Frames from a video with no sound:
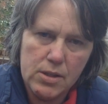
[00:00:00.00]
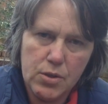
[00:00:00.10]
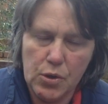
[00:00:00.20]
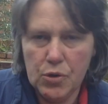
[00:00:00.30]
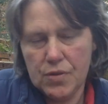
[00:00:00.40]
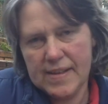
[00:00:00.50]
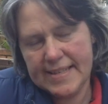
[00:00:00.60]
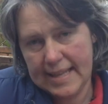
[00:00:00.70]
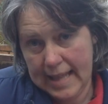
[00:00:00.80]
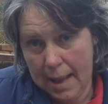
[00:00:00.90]
So you do the
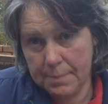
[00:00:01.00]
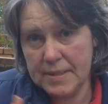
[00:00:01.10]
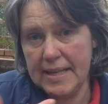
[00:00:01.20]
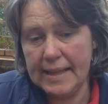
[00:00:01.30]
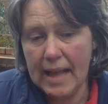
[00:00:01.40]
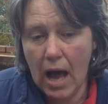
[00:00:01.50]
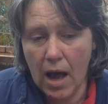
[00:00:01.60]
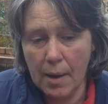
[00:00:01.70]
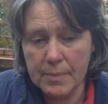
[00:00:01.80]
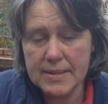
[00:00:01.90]
setup 3
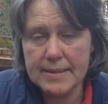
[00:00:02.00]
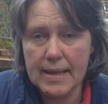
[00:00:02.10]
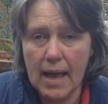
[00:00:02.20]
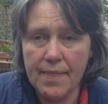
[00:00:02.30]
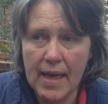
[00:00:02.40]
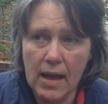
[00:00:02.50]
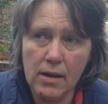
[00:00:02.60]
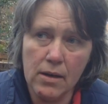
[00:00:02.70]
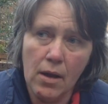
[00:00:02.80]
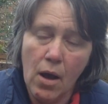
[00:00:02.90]
times, and
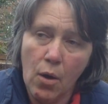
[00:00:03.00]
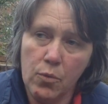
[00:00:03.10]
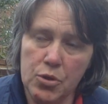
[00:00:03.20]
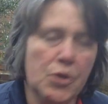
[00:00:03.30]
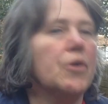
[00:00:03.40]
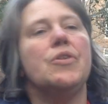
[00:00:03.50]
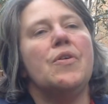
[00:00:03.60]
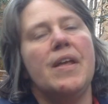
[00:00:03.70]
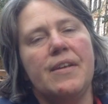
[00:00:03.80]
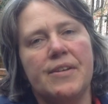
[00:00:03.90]
then what you could do
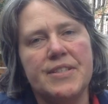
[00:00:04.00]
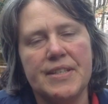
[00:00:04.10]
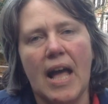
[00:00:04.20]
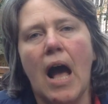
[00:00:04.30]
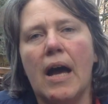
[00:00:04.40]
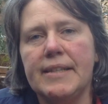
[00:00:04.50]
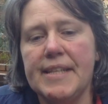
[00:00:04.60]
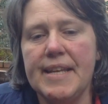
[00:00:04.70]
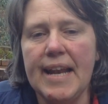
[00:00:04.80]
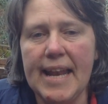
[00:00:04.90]
is you could start
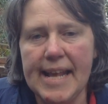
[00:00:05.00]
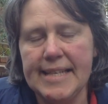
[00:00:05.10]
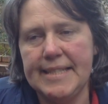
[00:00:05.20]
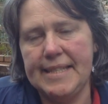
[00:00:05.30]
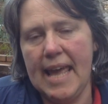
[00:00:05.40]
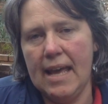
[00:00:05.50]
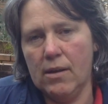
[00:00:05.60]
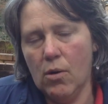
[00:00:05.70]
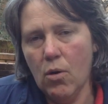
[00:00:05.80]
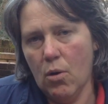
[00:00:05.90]

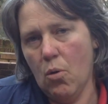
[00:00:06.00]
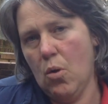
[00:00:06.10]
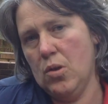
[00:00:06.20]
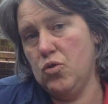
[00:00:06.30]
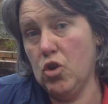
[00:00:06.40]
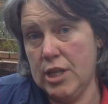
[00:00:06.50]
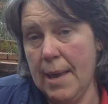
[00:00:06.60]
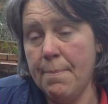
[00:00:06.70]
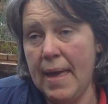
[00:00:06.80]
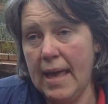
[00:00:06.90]
releasing. As you're
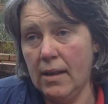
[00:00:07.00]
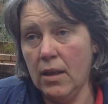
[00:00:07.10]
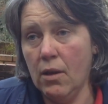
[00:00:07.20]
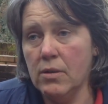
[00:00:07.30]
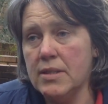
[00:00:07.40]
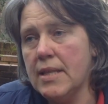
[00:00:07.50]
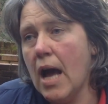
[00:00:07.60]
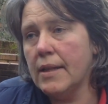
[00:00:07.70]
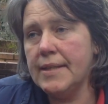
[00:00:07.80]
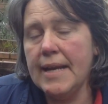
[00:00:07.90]
tapping, you could
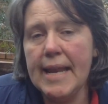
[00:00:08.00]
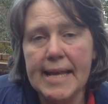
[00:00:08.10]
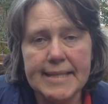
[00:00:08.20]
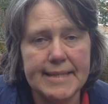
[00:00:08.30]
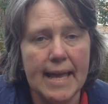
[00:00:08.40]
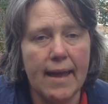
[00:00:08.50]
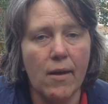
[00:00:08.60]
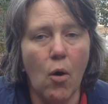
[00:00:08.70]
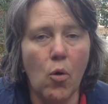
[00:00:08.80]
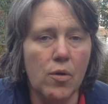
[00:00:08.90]
start
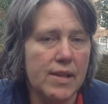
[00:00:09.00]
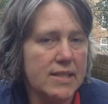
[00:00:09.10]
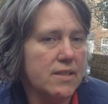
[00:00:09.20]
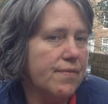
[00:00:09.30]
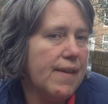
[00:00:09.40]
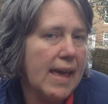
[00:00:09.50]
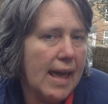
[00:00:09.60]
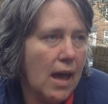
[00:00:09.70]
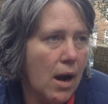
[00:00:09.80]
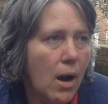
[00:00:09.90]
releasing all this
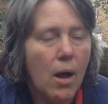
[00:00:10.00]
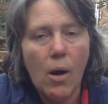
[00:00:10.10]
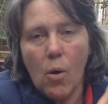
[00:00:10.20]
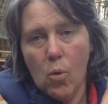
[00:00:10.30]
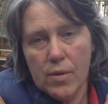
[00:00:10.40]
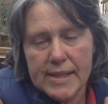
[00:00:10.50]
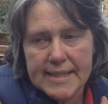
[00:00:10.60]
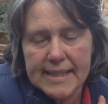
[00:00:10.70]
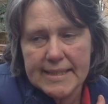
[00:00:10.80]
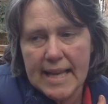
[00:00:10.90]
fear, all
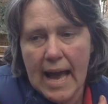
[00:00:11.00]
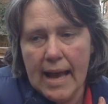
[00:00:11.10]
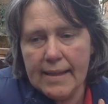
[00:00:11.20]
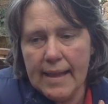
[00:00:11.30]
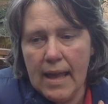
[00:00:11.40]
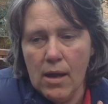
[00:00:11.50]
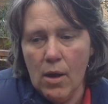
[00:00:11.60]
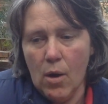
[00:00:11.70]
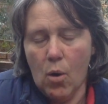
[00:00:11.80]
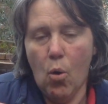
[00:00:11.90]
this anxiety,
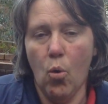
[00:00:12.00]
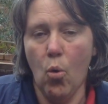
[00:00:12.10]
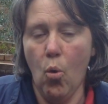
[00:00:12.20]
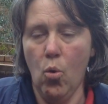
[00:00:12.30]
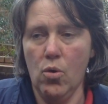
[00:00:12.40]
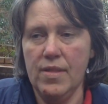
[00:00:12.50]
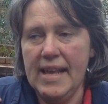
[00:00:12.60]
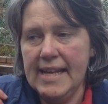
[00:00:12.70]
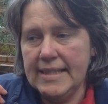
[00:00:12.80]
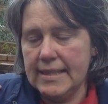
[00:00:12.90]
or all
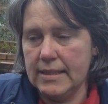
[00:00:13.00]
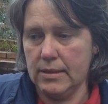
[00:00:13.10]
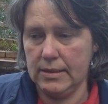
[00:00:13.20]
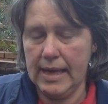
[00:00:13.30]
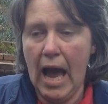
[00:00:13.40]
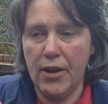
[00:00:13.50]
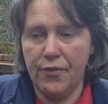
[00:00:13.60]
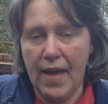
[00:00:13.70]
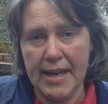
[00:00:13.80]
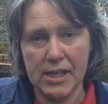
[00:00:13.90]
these kind
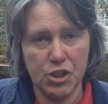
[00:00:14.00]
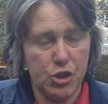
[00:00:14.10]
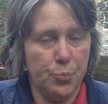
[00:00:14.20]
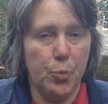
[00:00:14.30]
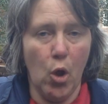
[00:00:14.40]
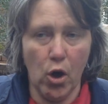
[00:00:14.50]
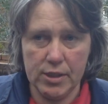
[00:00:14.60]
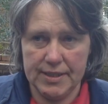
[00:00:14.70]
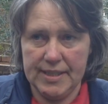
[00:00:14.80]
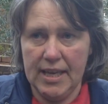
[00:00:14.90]
of energy
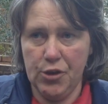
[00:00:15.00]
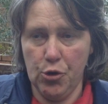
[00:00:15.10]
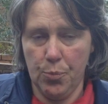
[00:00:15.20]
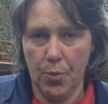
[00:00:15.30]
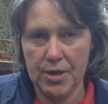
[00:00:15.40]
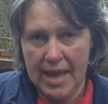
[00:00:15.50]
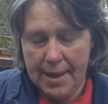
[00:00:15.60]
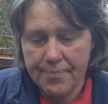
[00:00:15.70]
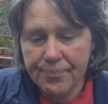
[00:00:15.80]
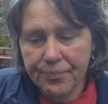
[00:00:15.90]
blocks in your
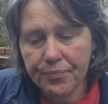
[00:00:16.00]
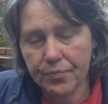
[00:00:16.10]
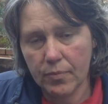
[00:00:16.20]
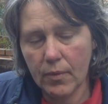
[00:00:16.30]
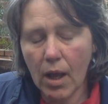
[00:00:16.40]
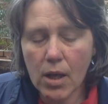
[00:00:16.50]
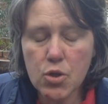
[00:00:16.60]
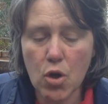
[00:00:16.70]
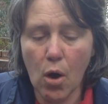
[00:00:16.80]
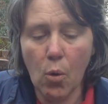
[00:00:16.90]
body.
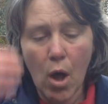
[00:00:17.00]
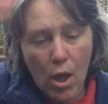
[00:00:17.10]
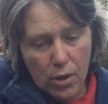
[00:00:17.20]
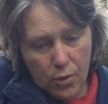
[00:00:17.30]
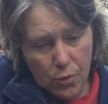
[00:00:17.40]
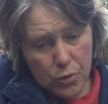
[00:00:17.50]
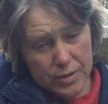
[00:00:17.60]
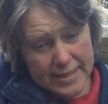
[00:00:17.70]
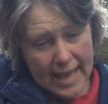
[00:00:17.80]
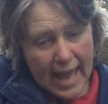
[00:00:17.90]
So you
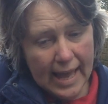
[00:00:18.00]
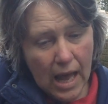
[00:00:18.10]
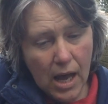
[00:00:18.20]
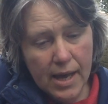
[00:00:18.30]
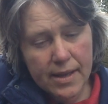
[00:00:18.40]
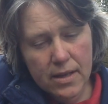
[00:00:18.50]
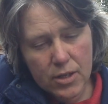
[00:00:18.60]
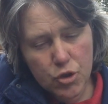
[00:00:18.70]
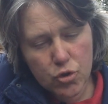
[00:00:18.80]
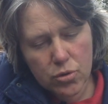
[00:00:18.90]
could say, I
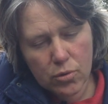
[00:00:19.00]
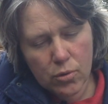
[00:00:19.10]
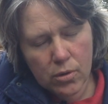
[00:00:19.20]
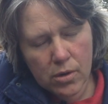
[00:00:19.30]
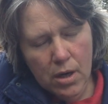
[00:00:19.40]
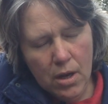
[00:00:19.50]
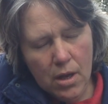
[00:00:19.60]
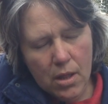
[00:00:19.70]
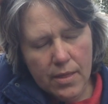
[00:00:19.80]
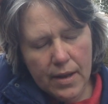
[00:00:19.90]
restore
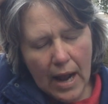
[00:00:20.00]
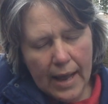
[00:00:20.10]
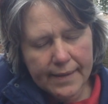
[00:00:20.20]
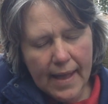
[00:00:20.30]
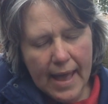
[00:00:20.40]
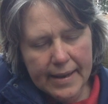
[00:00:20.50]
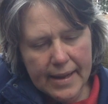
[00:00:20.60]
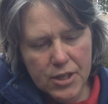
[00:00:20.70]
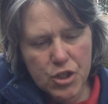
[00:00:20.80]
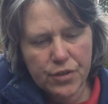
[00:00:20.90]
the right
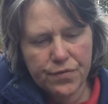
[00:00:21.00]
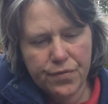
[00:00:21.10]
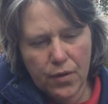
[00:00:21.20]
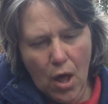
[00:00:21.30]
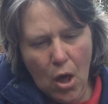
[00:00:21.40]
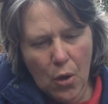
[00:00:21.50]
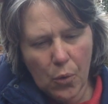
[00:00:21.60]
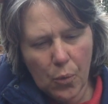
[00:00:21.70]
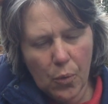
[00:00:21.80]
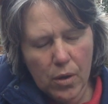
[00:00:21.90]
energy
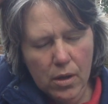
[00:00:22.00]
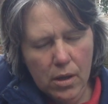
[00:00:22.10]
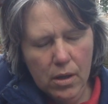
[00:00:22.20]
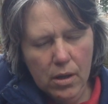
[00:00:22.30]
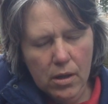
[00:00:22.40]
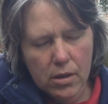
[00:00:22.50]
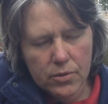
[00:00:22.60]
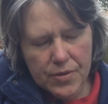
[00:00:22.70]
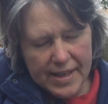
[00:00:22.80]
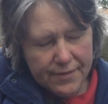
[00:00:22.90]
flow
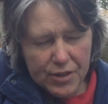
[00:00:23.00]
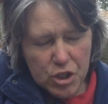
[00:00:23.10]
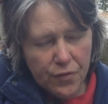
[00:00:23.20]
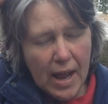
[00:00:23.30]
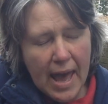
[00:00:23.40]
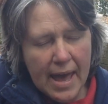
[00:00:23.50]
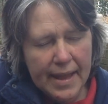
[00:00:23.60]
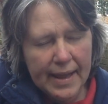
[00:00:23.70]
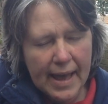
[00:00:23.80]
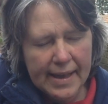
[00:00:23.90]
to whichever
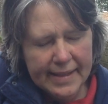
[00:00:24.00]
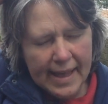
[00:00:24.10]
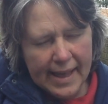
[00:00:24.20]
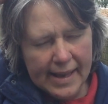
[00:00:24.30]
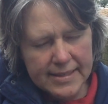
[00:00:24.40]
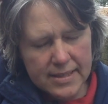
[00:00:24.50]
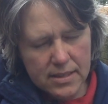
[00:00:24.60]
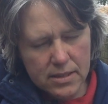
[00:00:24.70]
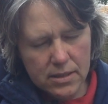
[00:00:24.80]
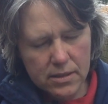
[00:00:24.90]
area it
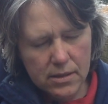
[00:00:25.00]
is.